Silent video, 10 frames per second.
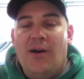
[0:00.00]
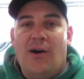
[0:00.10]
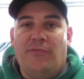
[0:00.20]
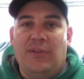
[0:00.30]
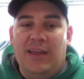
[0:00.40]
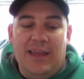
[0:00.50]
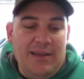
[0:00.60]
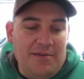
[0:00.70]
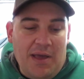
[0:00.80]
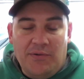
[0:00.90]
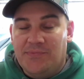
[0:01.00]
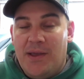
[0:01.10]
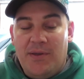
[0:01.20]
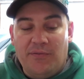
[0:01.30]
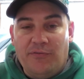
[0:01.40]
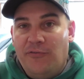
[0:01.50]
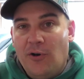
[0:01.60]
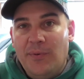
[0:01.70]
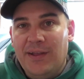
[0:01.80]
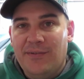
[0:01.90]
Hopefully it was maybe
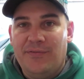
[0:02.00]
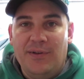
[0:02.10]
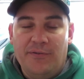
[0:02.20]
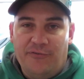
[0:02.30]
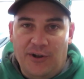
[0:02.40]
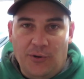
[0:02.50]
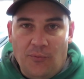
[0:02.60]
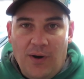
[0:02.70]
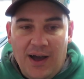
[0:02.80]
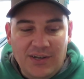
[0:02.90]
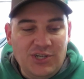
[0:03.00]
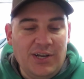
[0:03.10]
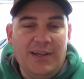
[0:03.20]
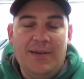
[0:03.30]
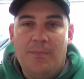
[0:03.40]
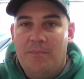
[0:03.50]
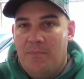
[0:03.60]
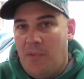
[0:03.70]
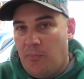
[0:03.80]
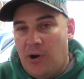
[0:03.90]
informative, fun to watch,
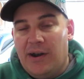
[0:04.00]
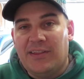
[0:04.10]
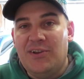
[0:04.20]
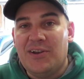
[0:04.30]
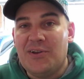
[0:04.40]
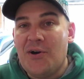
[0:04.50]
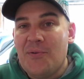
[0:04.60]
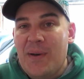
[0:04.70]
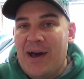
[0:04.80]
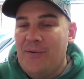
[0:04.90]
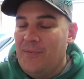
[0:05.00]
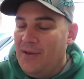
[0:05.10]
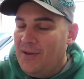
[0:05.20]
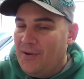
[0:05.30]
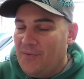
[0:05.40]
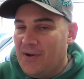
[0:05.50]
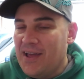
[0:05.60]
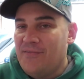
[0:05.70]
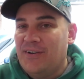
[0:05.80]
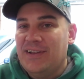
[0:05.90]
a product you didn't know about,
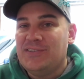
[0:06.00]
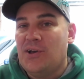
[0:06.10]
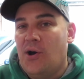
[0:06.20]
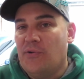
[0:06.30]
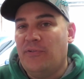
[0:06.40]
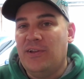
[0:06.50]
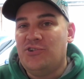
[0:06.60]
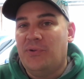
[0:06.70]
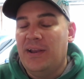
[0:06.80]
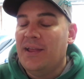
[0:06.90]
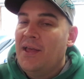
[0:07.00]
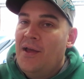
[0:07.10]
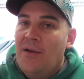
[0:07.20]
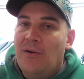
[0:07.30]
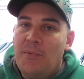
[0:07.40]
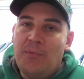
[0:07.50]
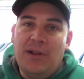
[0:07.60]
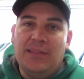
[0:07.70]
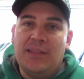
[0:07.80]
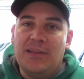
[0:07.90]
whatever it is. Hopefully you enjoyed it. Remember
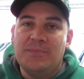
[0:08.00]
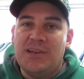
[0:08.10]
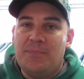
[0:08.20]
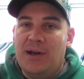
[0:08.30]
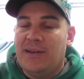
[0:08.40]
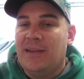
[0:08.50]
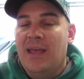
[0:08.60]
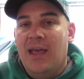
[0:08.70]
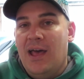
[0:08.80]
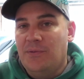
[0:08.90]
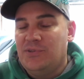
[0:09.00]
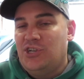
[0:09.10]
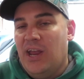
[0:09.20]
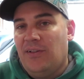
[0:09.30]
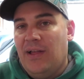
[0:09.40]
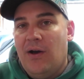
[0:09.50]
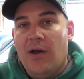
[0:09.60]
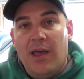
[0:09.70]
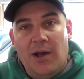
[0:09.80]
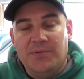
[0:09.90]
to hit that thumbs up button. Helps the channel
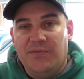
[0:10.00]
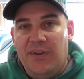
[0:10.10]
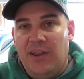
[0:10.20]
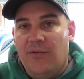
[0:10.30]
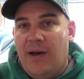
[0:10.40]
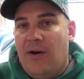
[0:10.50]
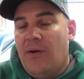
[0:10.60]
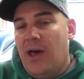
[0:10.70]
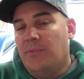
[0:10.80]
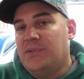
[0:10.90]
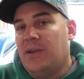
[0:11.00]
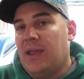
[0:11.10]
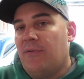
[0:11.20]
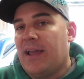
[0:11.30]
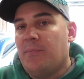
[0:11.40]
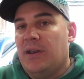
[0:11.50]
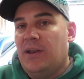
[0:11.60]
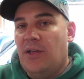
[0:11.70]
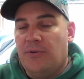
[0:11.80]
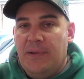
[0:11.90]
out, helps the video out, helps it get
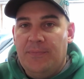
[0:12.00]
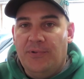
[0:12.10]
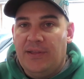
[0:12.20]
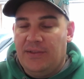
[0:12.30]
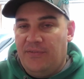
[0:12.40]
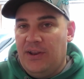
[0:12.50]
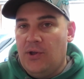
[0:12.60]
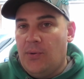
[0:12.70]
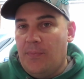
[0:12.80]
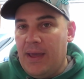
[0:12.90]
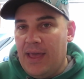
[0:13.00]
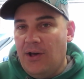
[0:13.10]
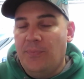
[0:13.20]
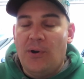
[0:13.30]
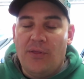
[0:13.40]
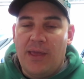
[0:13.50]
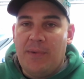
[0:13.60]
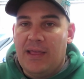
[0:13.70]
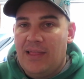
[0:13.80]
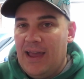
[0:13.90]
recommended to other people that the video may help or they
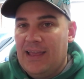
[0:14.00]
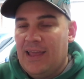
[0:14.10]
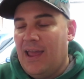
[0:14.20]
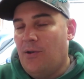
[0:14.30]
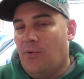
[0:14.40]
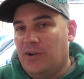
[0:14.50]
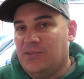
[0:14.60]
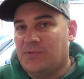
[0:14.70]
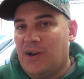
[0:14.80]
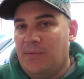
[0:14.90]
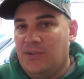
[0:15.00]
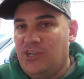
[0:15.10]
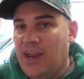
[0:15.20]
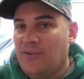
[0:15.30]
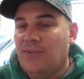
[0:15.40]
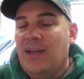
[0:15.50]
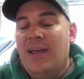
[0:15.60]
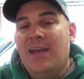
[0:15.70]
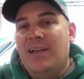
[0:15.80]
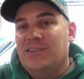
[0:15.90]
may like and want to subscribe to the channel.
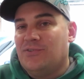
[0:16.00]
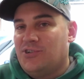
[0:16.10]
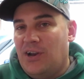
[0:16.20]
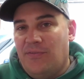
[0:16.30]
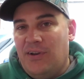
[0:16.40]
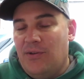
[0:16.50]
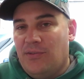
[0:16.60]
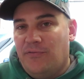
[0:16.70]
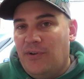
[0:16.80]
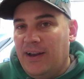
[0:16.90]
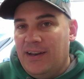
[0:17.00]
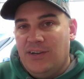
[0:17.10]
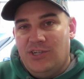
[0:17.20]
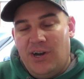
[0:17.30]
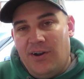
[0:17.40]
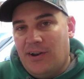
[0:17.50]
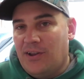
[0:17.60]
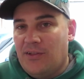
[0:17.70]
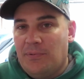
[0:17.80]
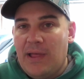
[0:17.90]
So share the video with a friend, share it on
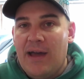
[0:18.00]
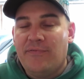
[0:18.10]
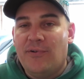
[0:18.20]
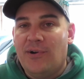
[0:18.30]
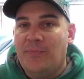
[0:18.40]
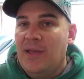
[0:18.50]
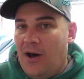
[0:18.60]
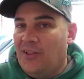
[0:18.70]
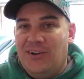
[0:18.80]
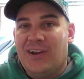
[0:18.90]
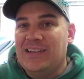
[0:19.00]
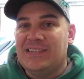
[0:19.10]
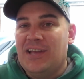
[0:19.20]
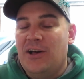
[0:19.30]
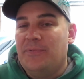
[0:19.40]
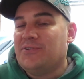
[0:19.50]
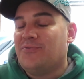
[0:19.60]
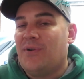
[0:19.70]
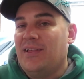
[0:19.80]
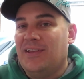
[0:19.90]
another platform. All of your guys' help is
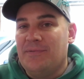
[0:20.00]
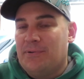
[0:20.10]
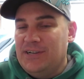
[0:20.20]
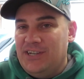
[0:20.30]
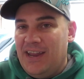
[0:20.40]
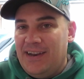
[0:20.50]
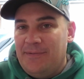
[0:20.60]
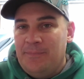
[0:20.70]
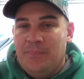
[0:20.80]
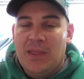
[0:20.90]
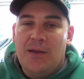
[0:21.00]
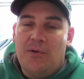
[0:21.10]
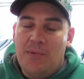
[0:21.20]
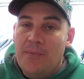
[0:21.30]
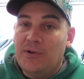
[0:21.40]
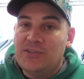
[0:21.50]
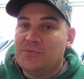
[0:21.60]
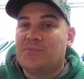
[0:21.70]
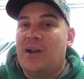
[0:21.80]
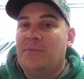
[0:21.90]
greatly appreciated. Remember to
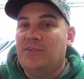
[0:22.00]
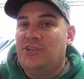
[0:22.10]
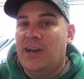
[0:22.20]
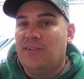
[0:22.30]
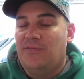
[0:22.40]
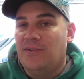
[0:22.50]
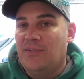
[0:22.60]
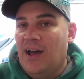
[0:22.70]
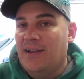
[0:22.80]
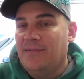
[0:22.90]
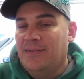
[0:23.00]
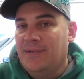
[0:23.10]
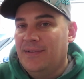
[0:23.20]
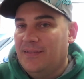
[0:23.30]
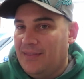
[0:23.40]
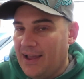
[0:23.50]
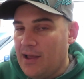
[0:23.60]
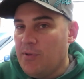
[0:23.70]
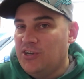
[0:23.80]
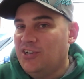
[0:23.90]
subscribe to the channel if you have not. Like
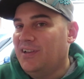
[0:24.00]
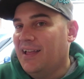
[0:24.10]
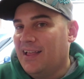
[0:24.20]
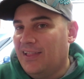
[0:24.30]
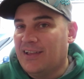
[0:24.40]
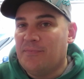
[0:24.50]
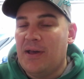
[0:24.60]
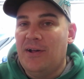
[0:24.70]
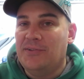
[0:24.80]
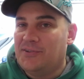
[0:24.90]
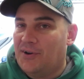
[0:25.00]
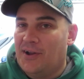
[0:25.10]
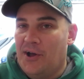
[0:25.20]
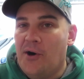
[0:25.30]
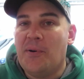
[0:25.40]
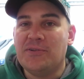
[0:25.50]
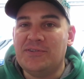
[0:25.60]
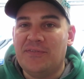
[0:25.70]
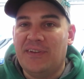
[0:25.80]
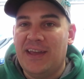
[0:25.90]
I mentioned, click the bell, turn on all post
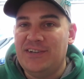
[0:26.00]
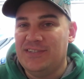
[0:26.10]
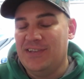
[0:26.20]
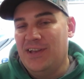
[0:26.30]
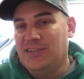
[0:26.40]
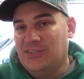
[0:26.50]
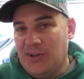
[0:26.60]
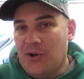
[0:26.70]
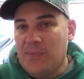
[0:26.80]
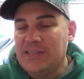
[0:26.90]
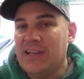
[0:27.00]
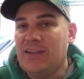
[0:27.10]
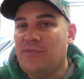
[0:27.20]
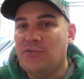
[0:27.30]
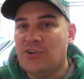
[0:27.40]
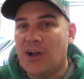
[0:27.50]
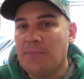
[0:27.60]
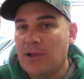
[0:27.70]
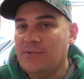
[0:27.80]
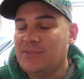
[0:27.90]
notifications so you don't miss any future
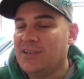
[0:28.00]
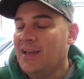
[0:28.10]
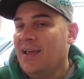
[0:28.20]
uploads.